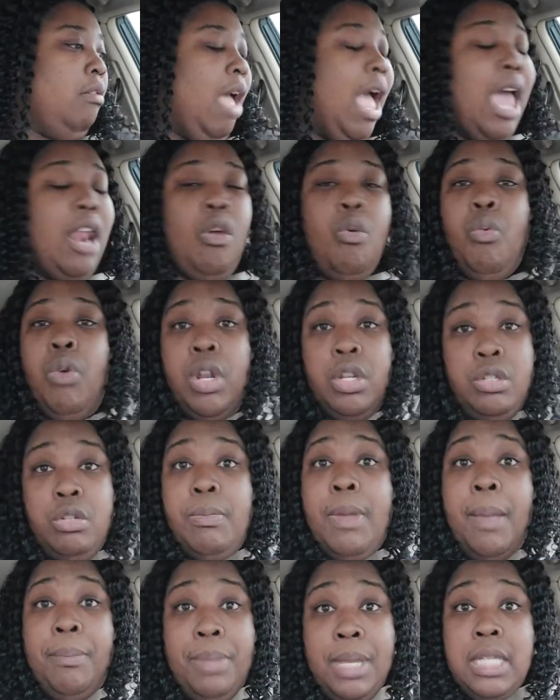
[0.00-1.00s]
I don't want to
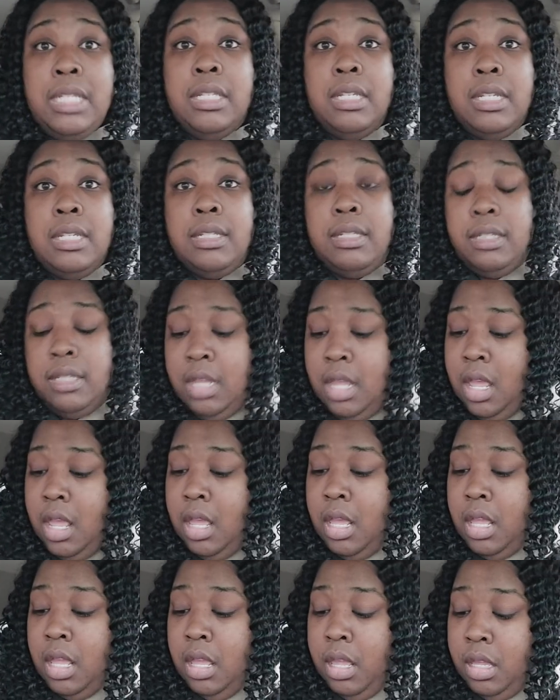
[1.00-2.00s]
do my business,
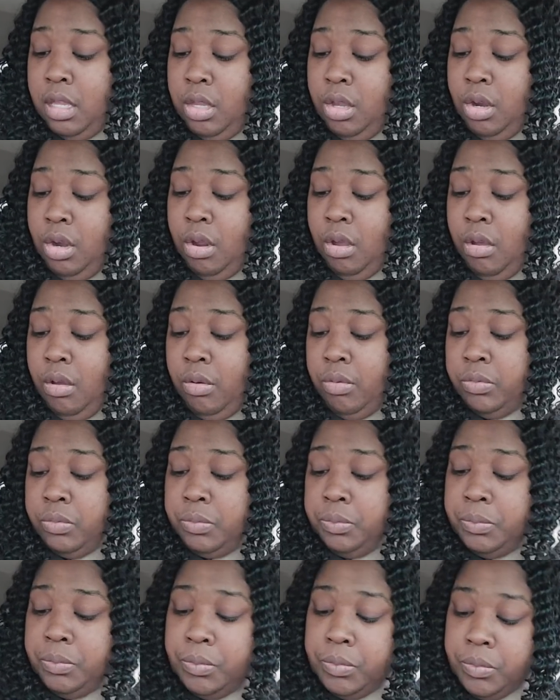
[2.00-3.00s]
you know.
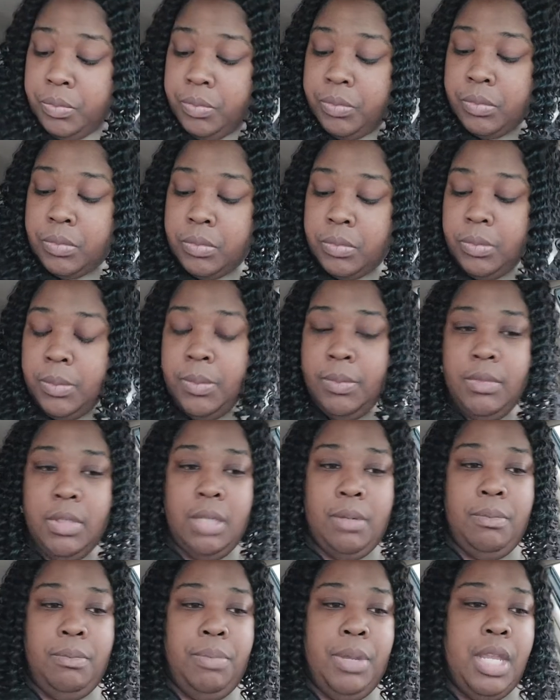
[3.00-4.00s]

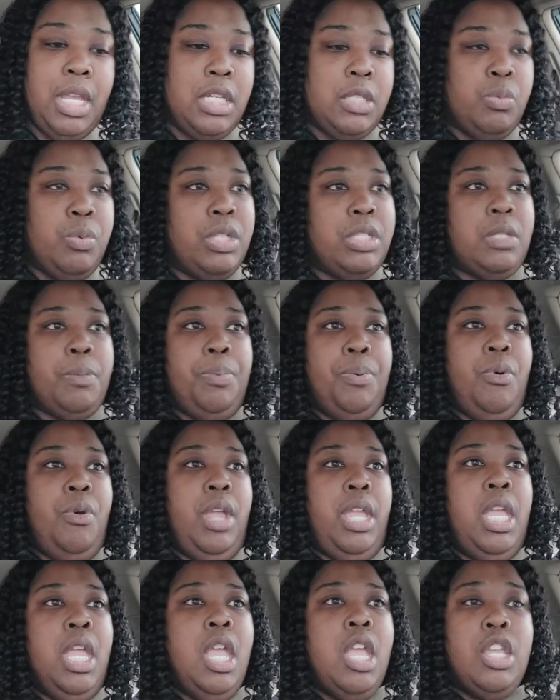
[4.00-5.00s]
Because what's the
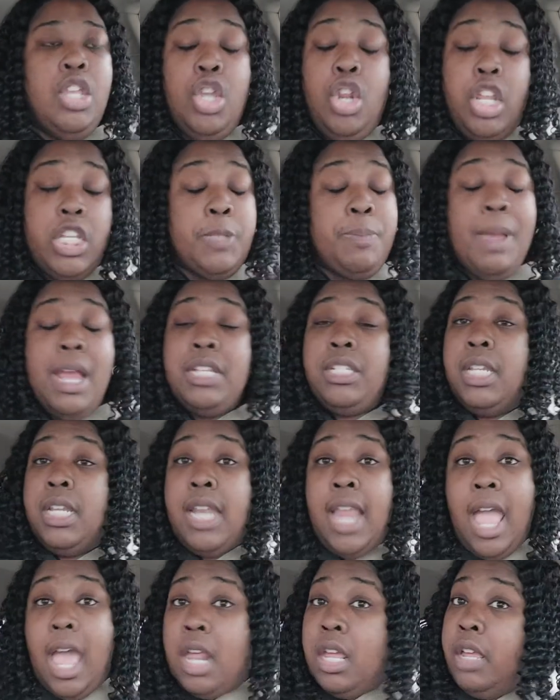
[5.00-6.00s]
point? You know, especially
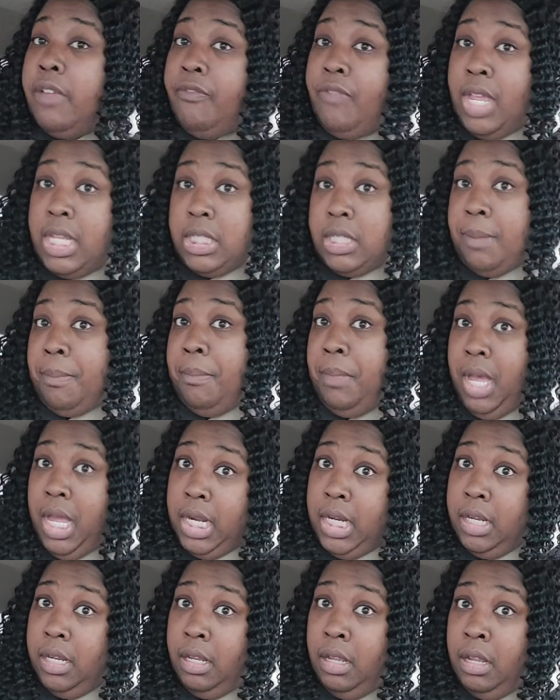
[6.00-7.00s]
now investing
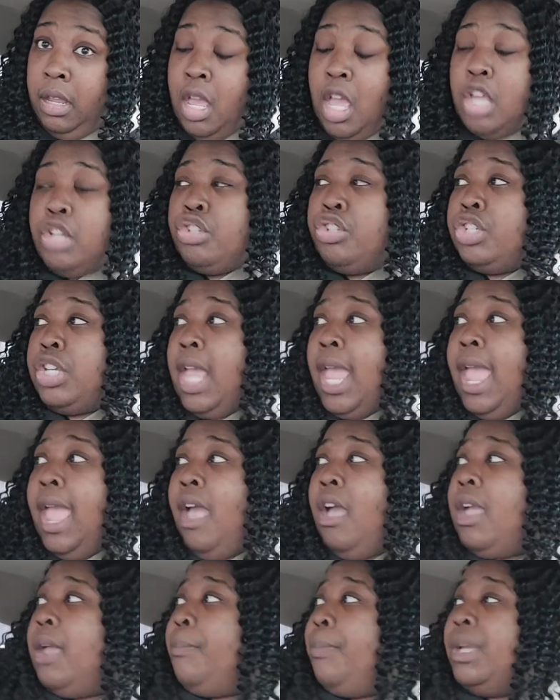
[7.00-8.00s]
money,
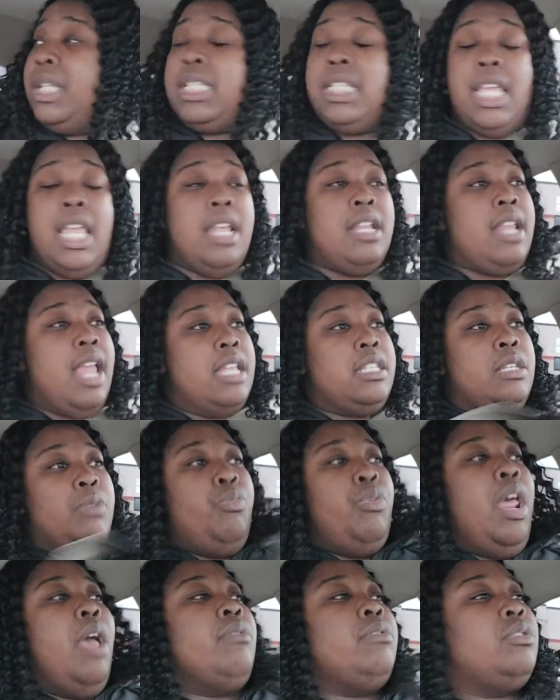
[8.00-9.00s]
child. And but see, and that's
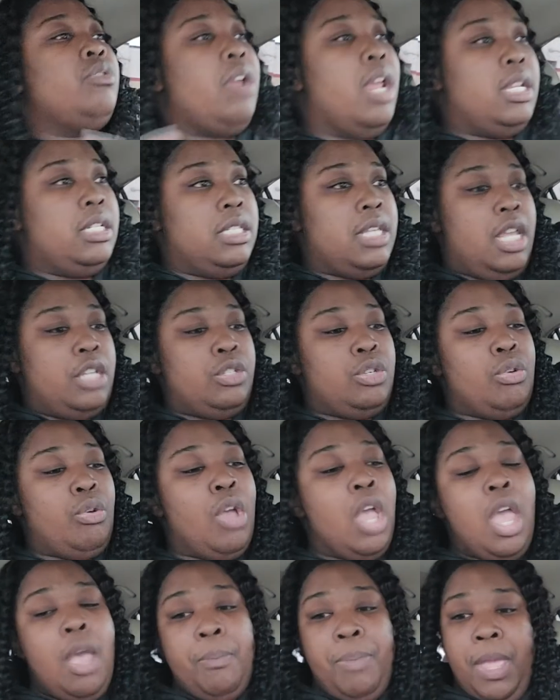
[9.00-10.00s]
what I was trying to say
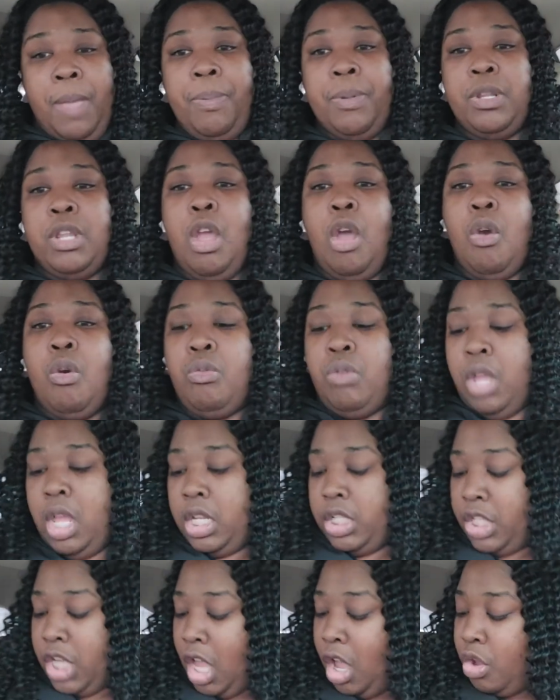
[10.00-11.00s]
too. People don't
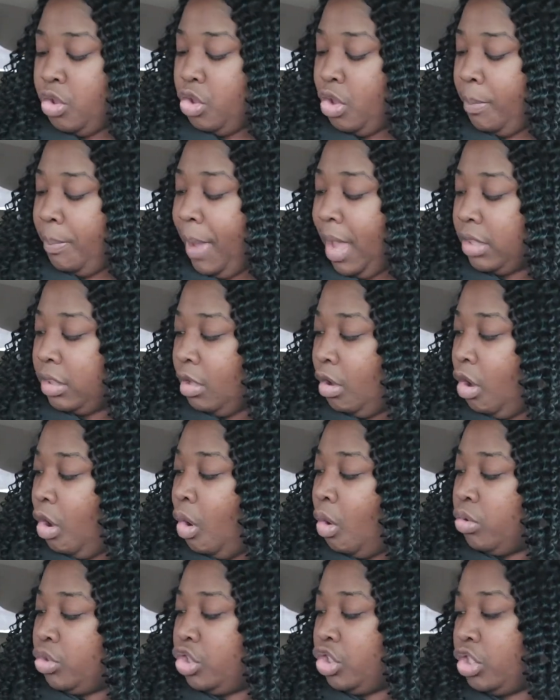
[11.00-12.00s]
tell you about the
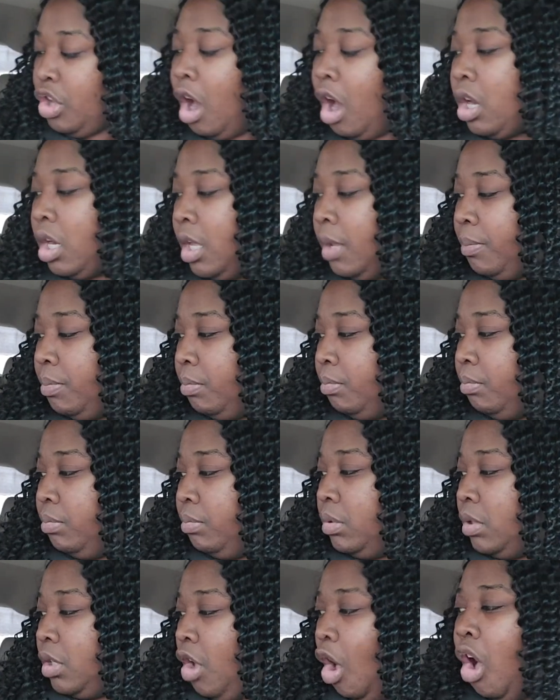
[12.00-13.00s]
whole startup
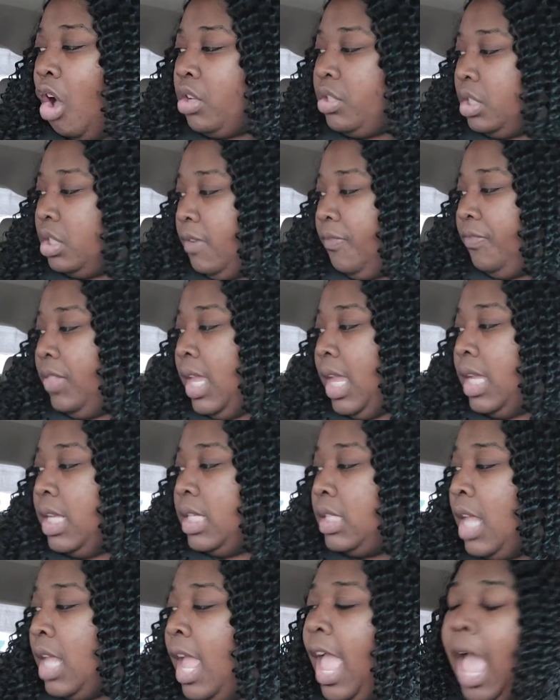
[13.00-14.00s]
cost of
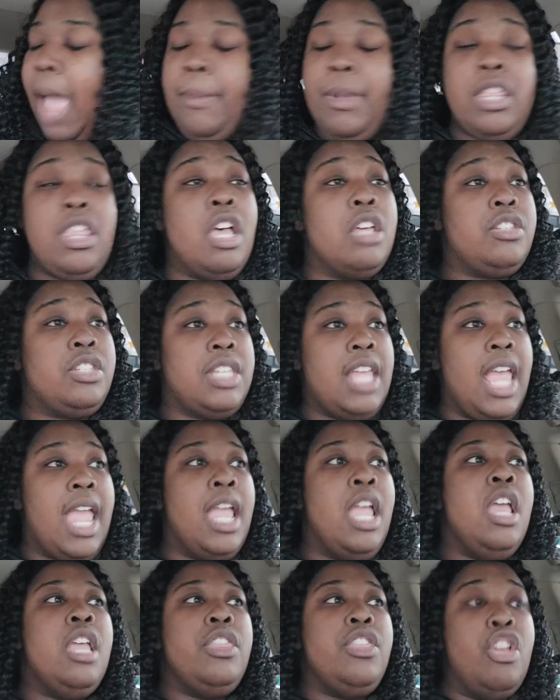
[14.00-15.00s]
things. I mean, they'll
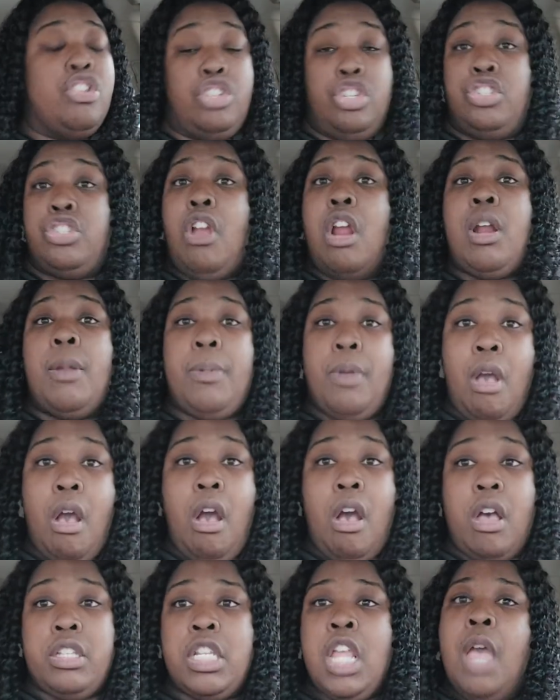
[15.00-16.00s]
say there's a startup
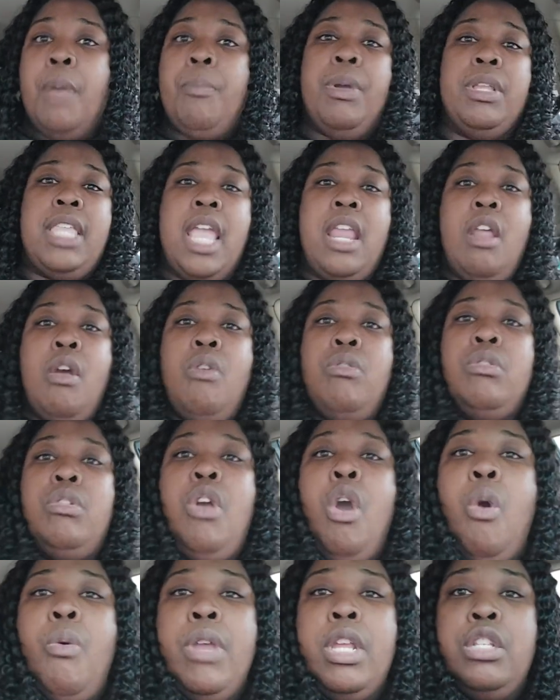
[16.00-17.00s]
cost, but they don't
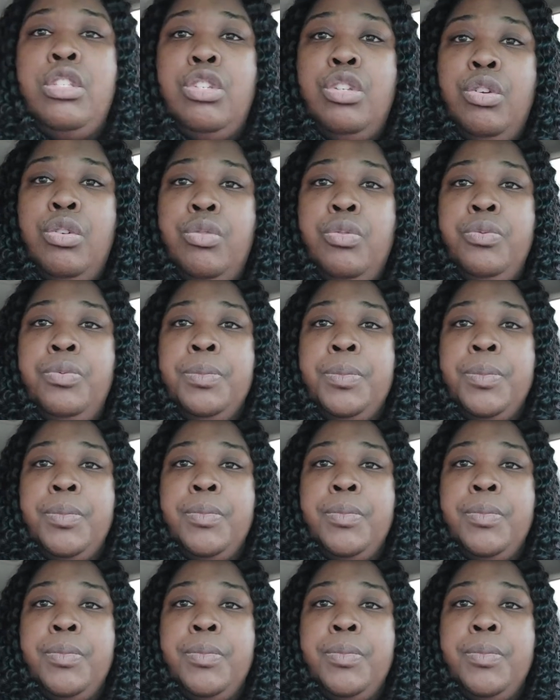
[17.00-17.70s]
go into.